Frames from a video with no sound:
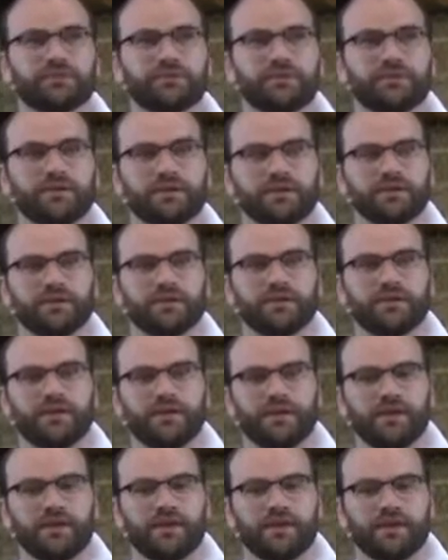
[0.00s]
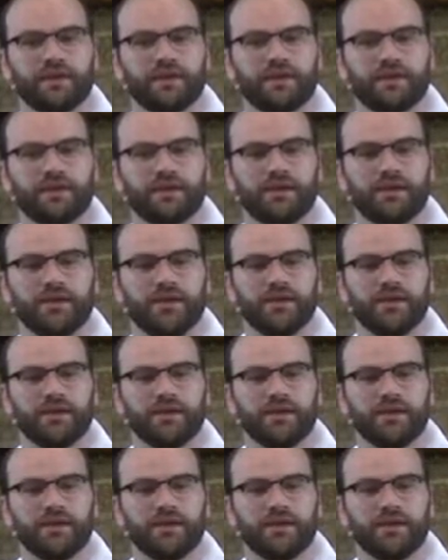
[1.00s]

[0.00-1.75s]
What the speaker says: (silence)